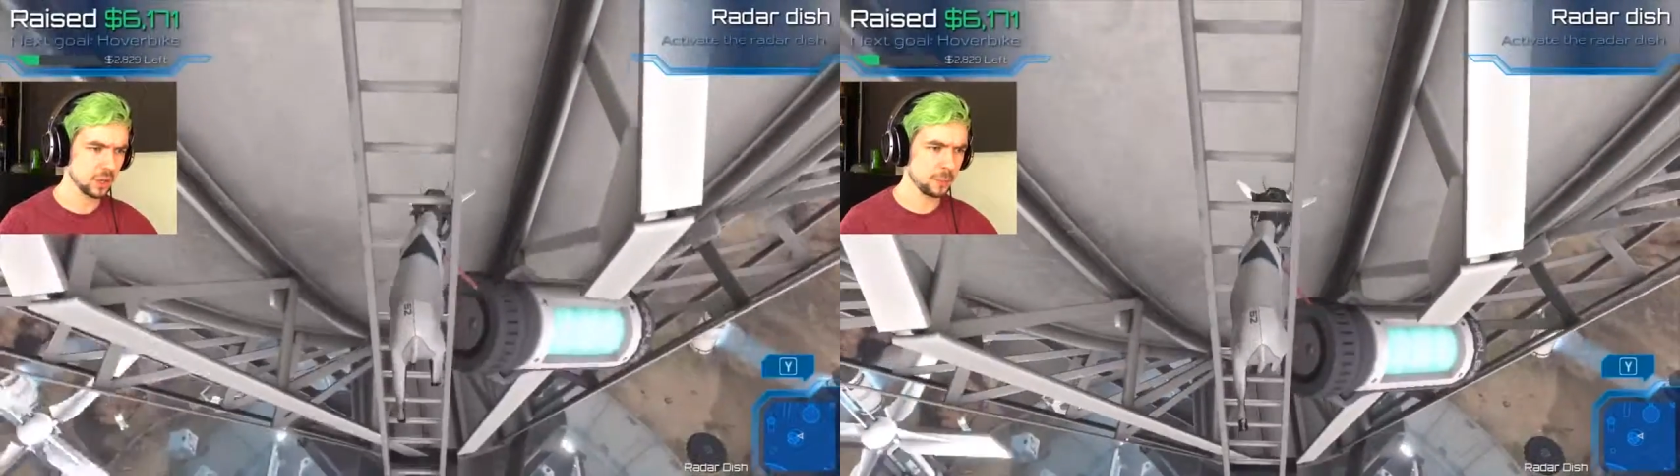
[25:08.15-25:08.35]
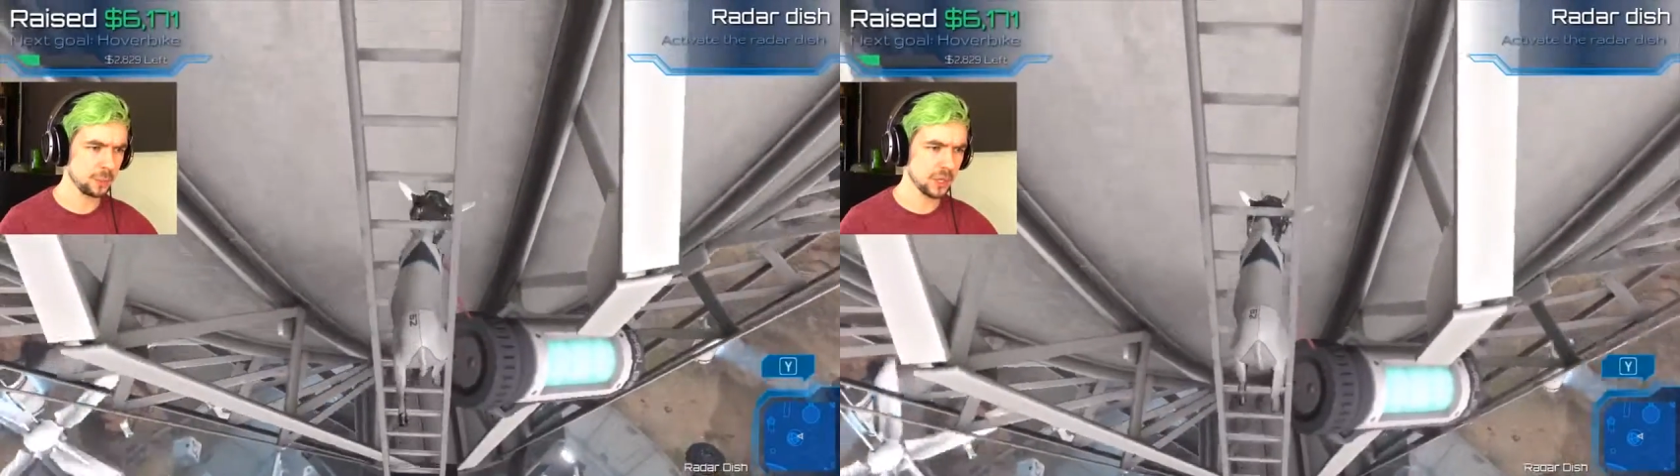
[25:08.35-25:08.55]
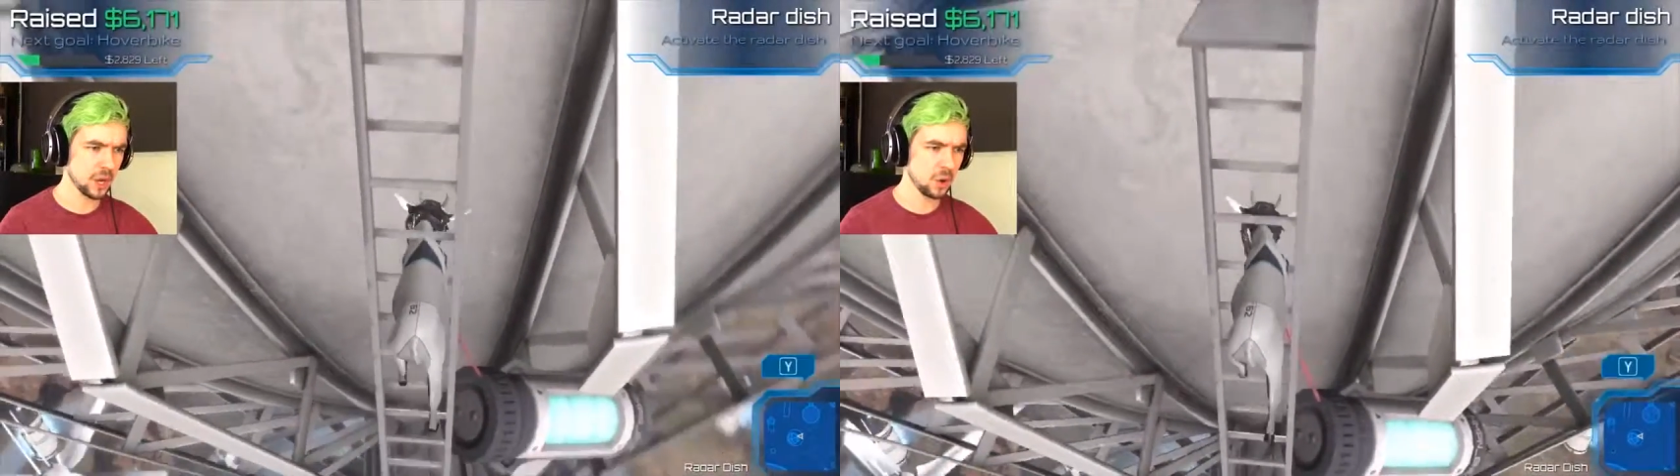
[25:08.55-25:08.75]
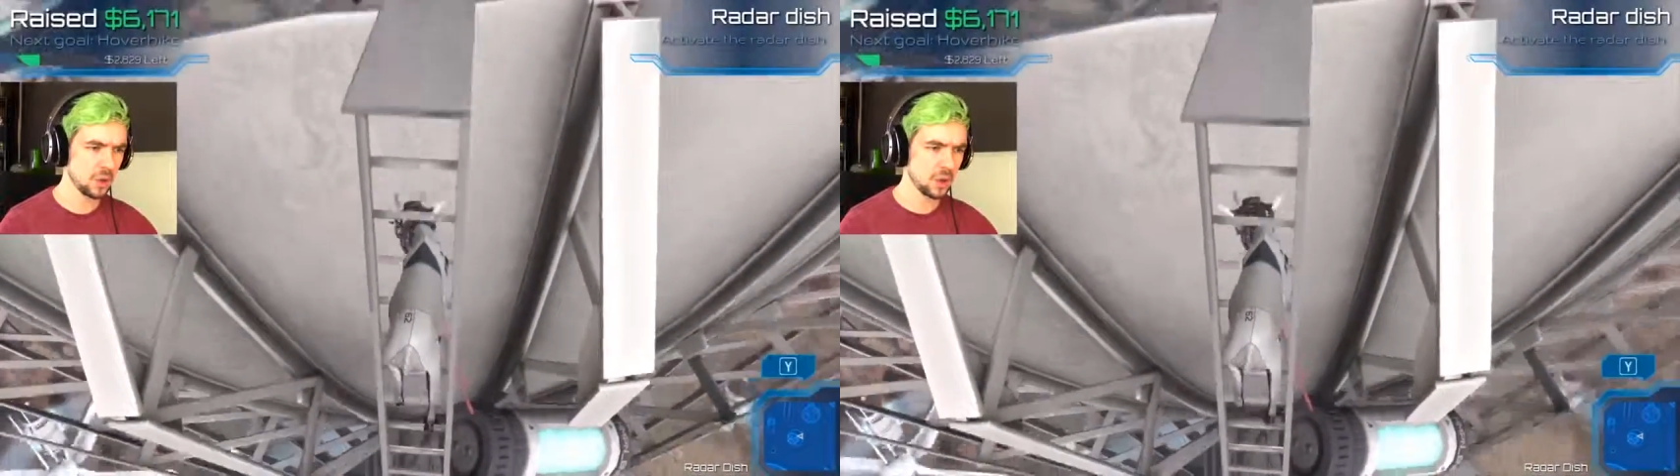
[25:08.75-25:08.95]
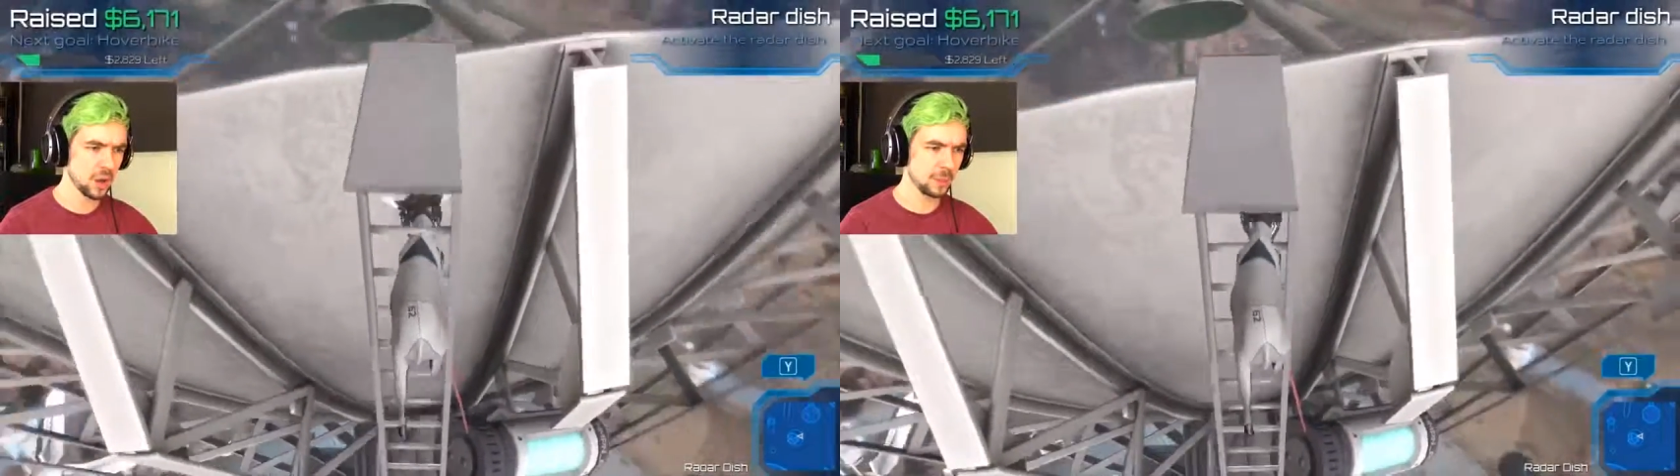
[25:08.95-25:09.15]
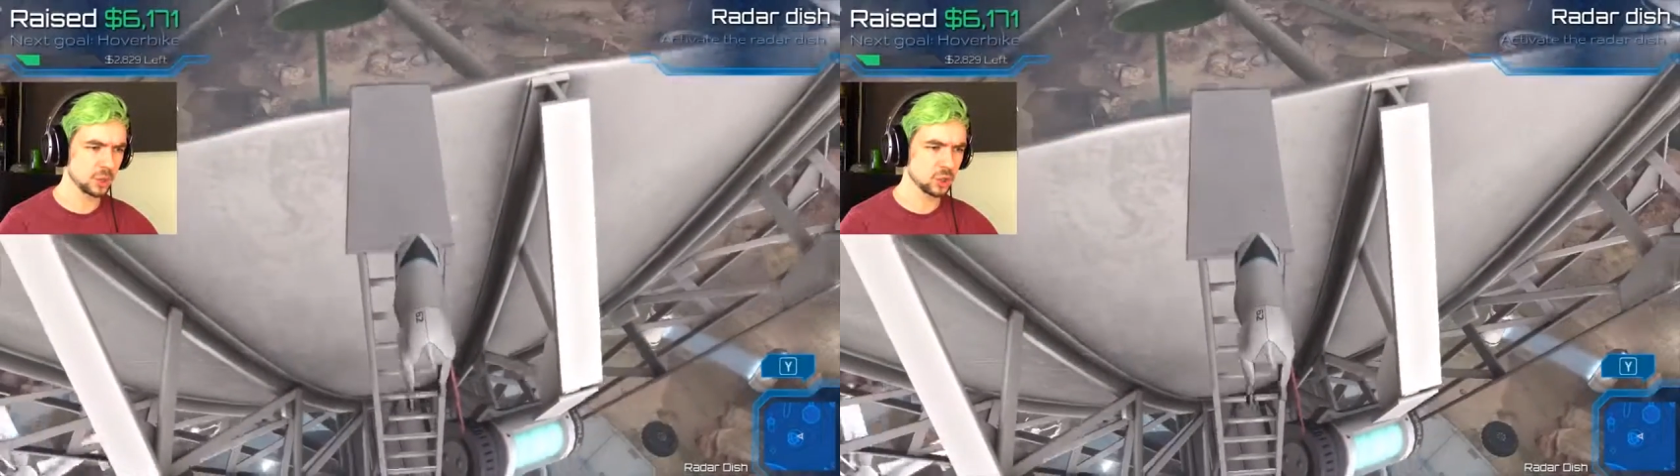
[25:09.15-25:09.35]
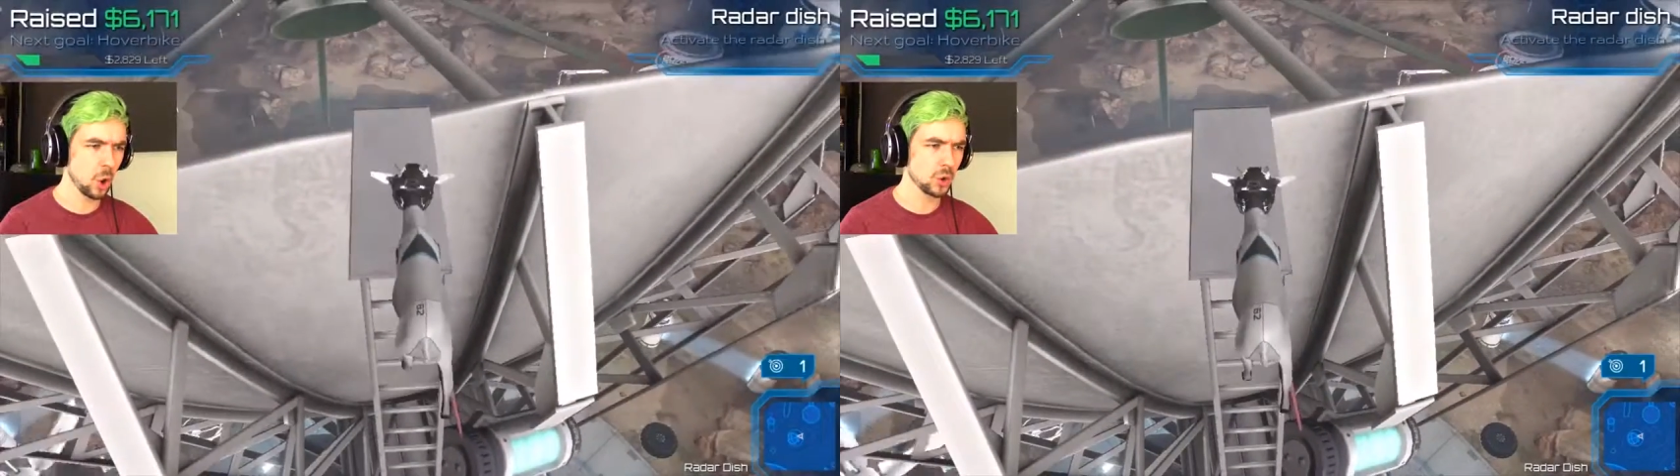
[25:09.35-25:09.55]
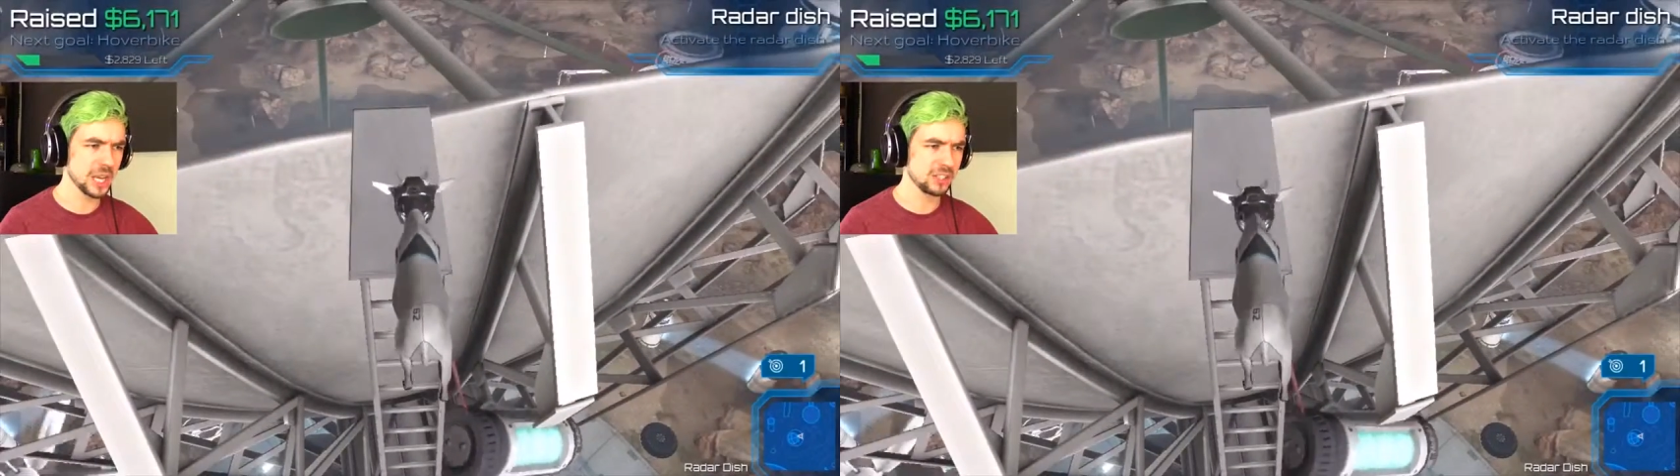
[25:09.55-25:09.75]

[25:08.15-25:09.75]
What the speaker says: Up we go. Up we go. Don't